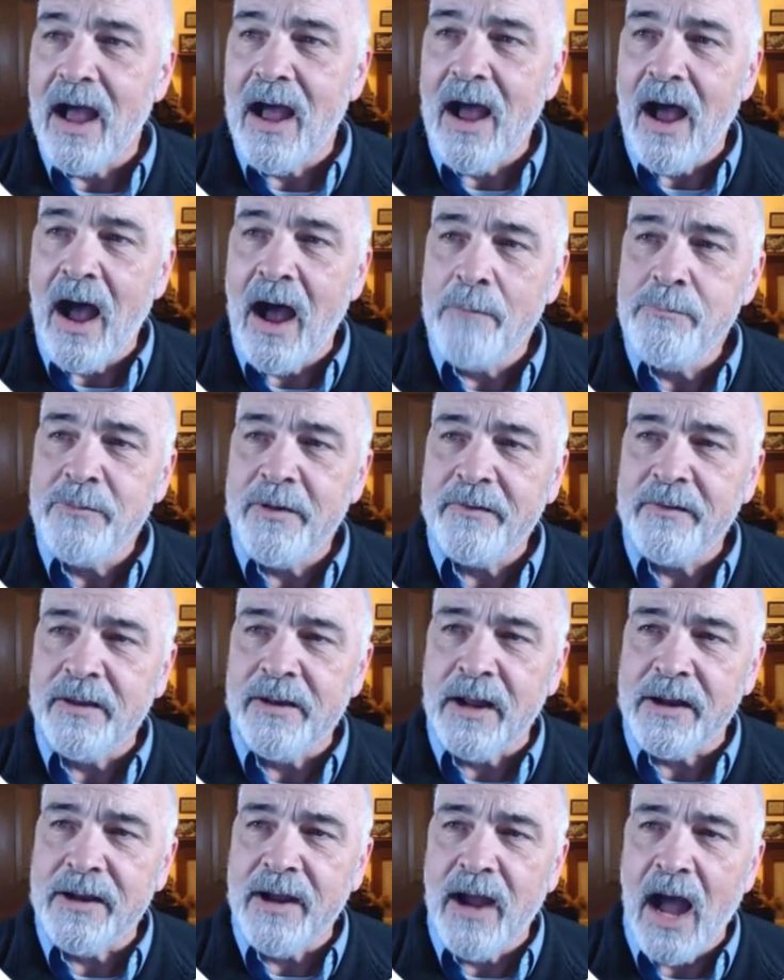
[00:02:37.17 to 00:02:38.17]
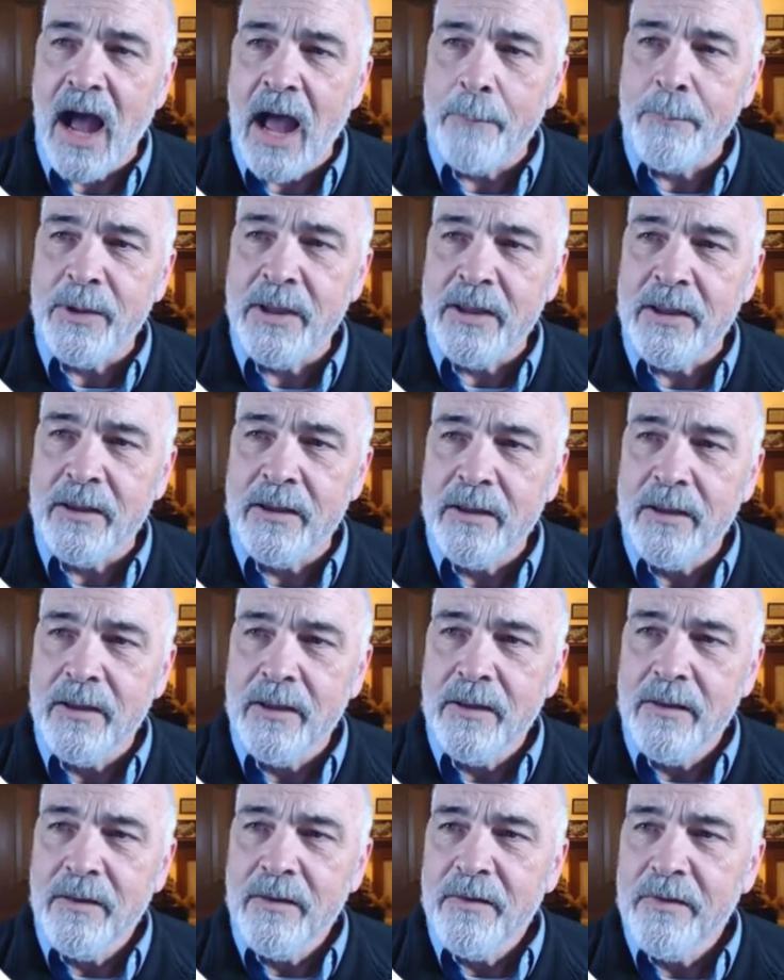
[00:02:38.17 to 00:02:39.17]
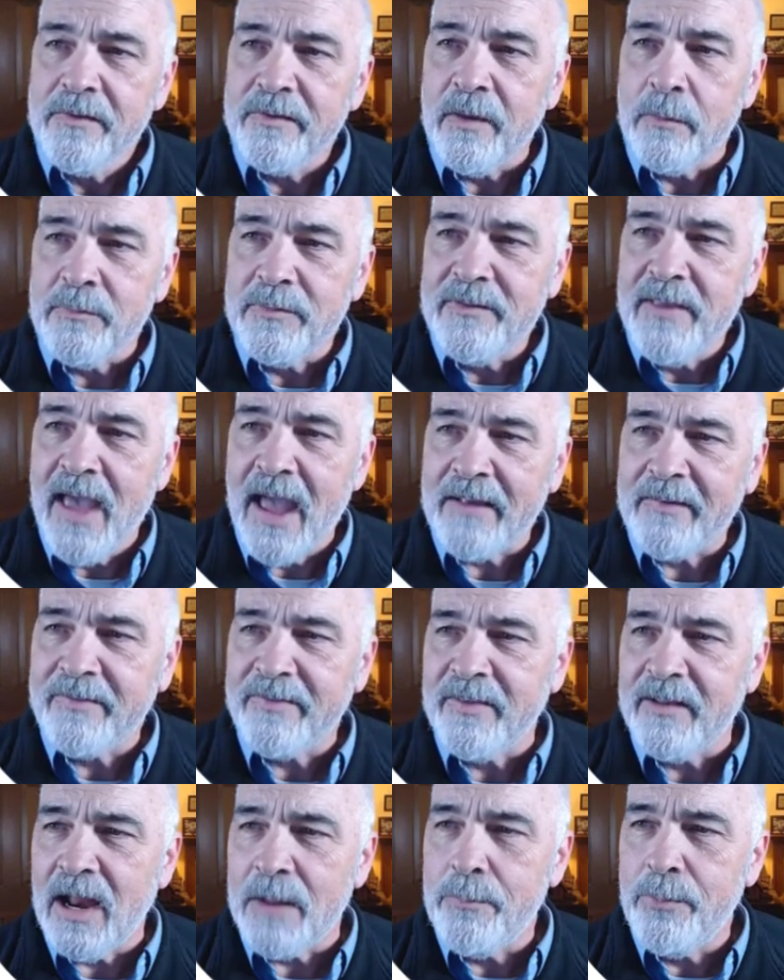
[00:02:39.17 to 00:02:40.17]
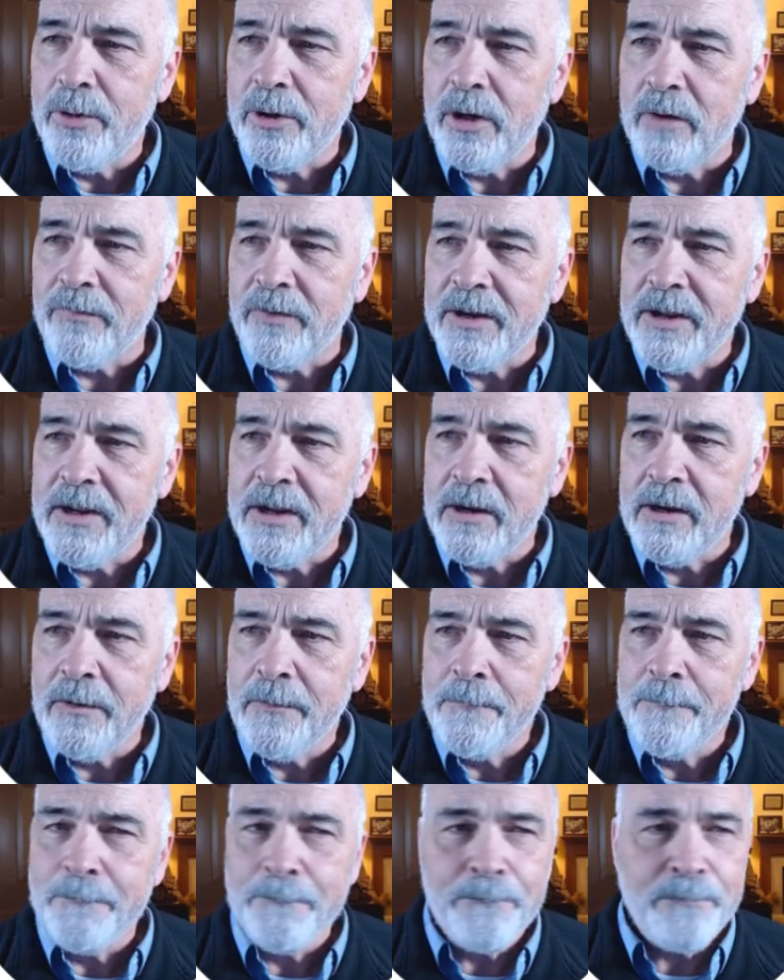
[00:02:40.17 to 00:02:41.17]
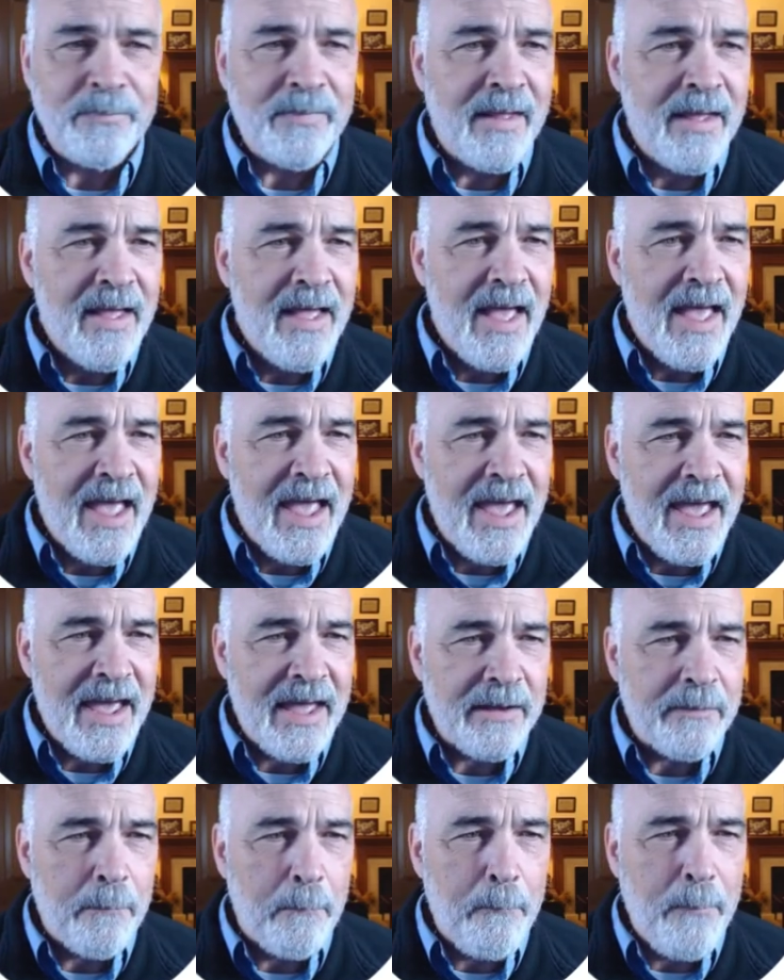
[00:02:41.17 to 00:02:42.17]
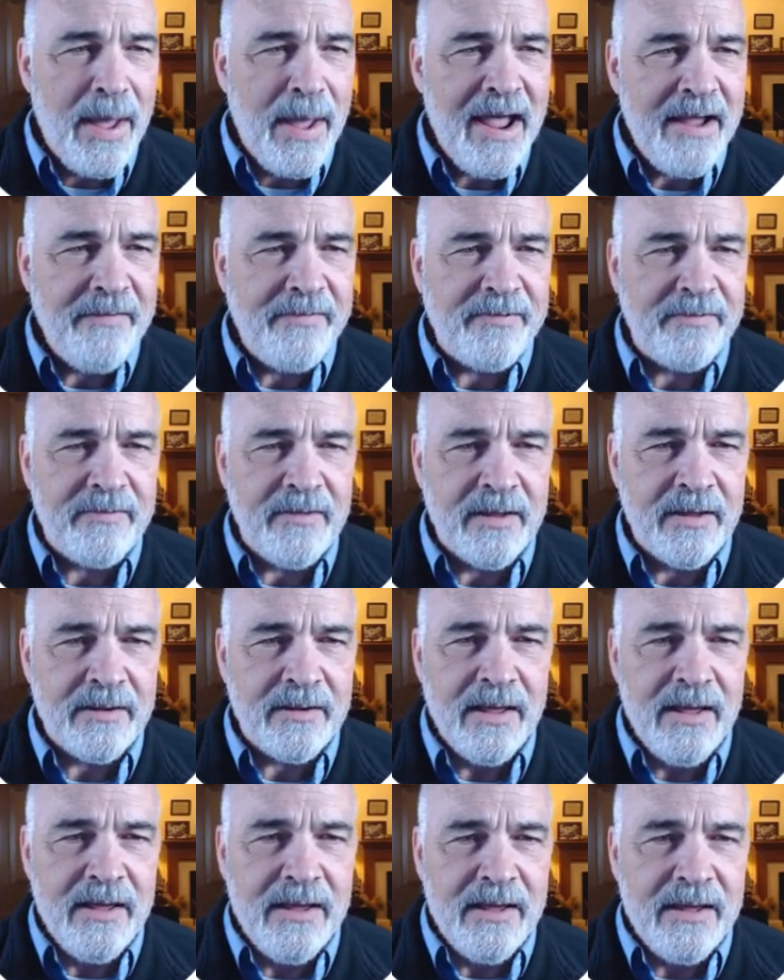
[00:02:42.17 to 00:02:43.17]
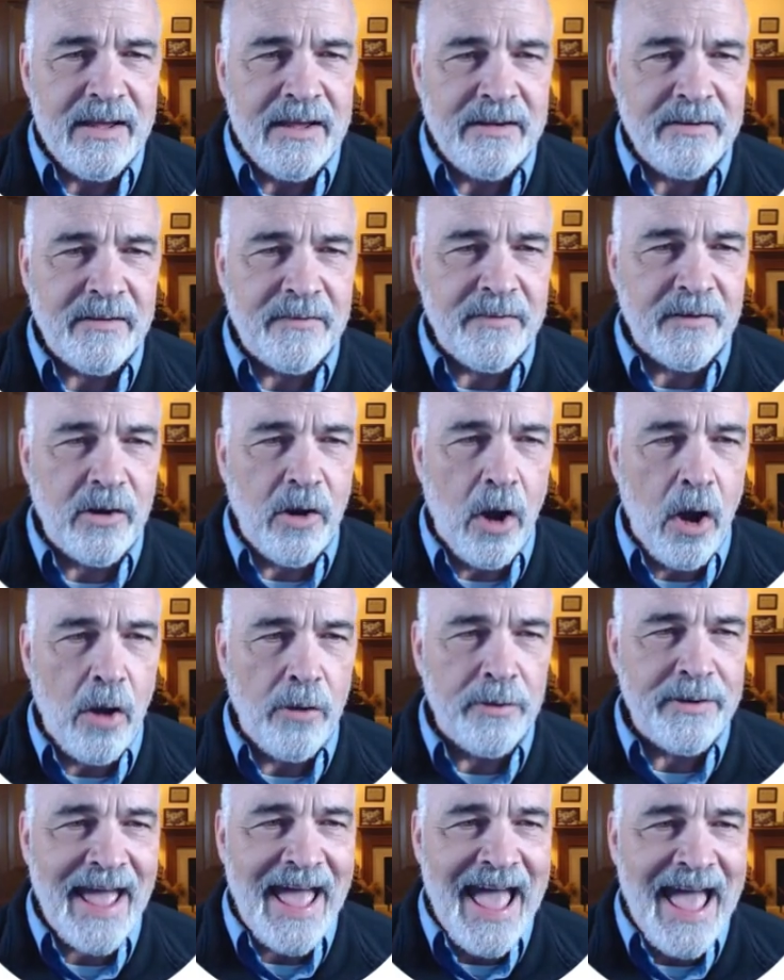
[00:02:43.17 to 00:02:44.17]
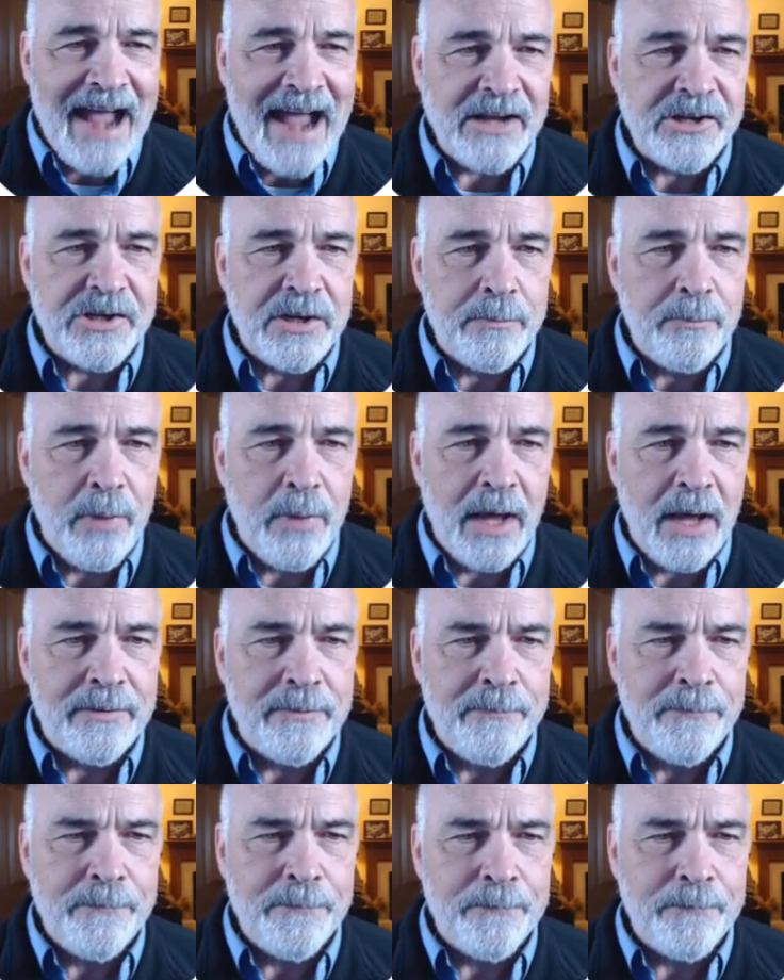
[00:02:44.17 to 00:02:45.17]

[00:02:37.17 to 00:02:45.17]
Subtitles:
I'm just going to copy some text that I put over here and paste it into the call to action button.